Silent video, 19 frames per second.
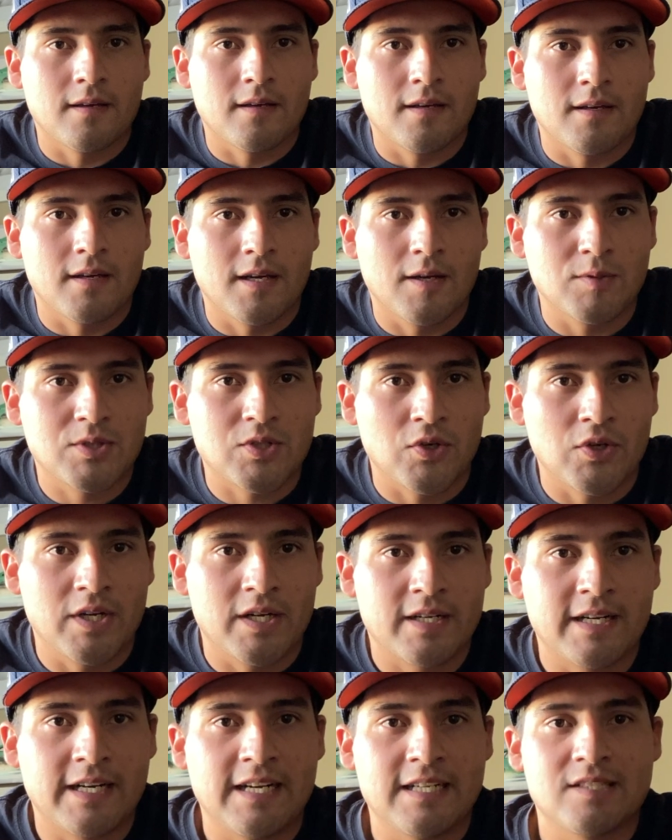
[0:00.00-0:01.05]
Hey, what's going
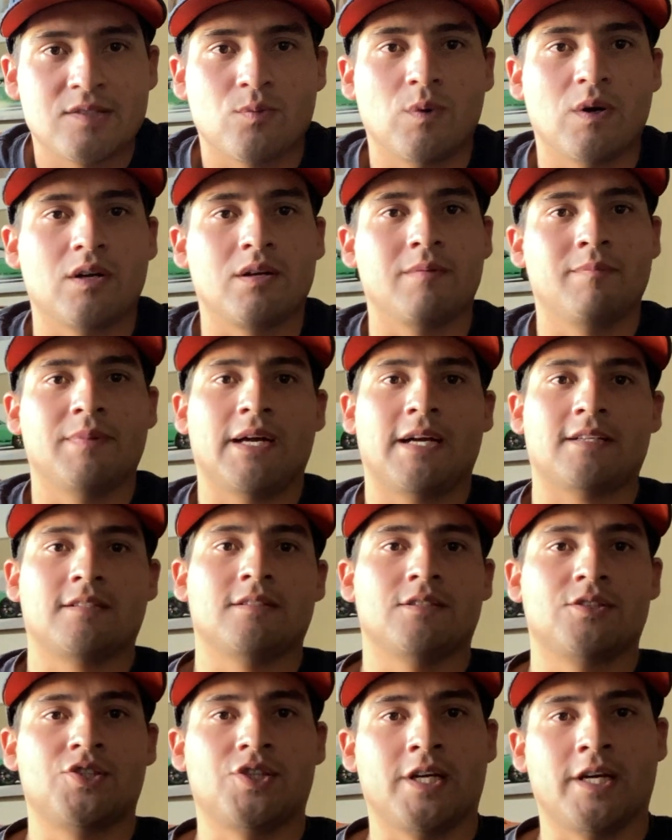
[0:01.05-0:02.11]
on, guys? Welcome back to
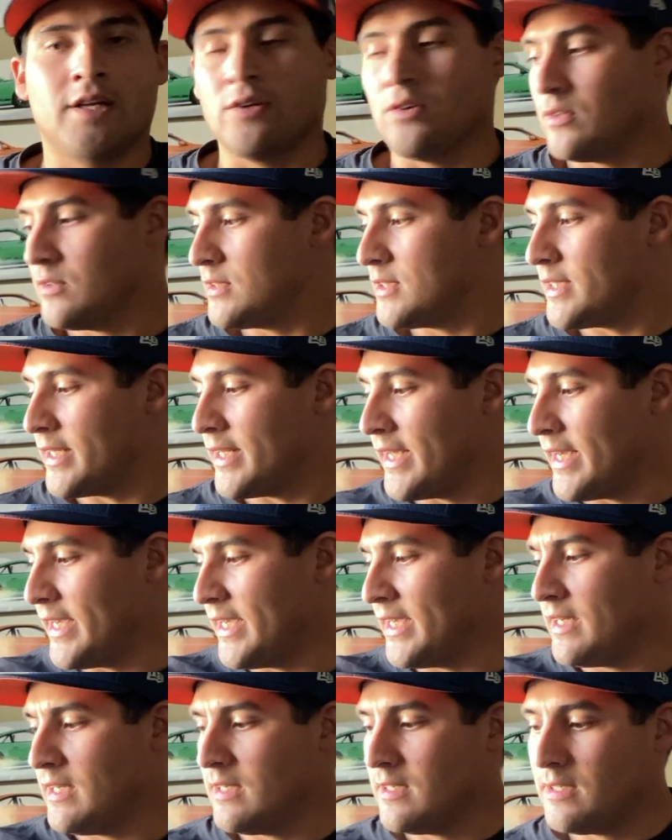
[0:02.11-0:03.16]
the channel.
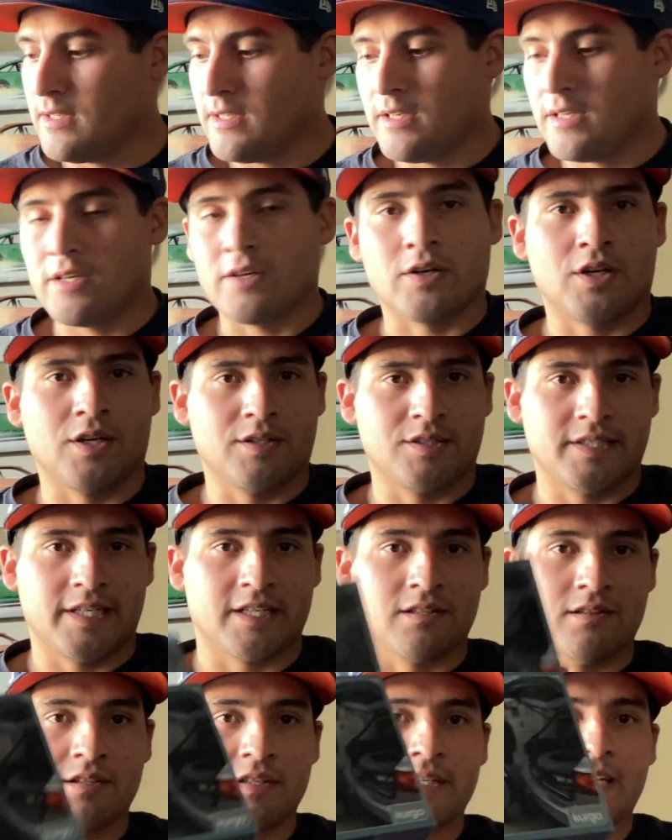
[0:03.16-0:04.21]
Today, we're going to
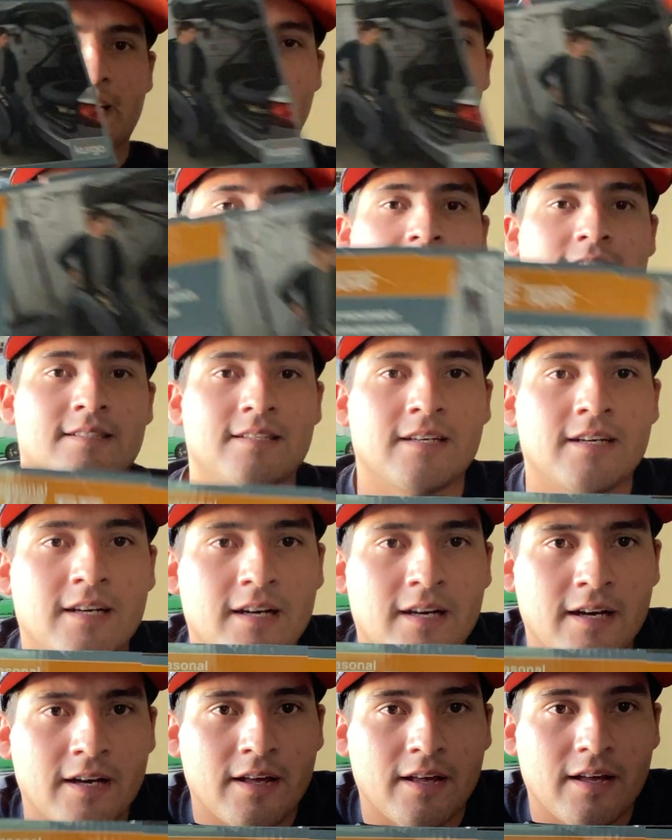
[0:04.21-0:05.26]
take a look at
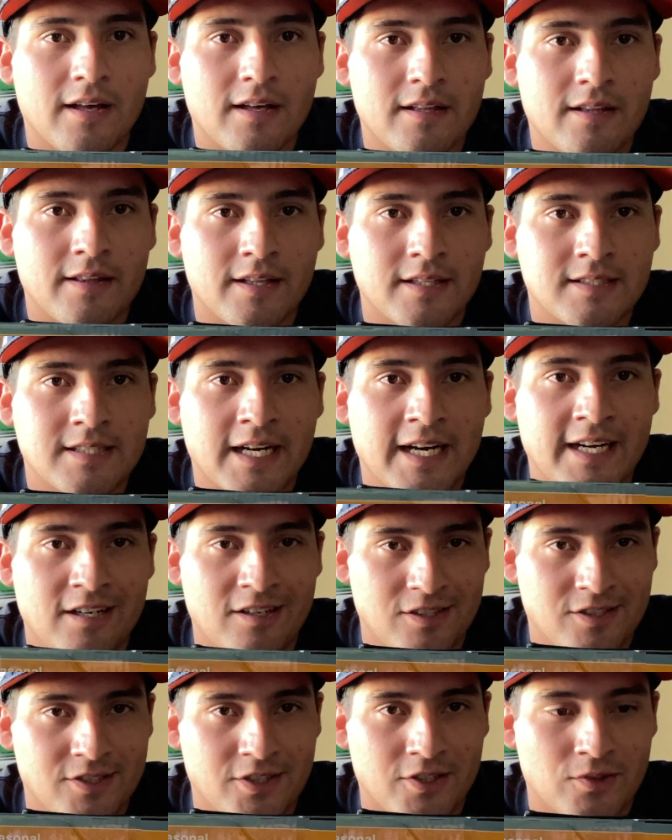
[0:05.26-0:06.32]
the
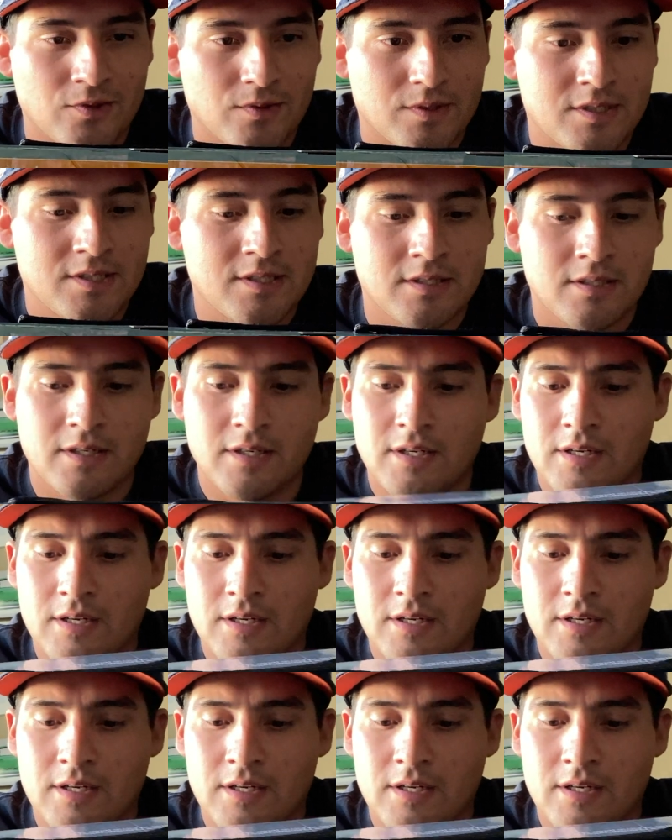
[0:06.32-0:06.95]
tire totes.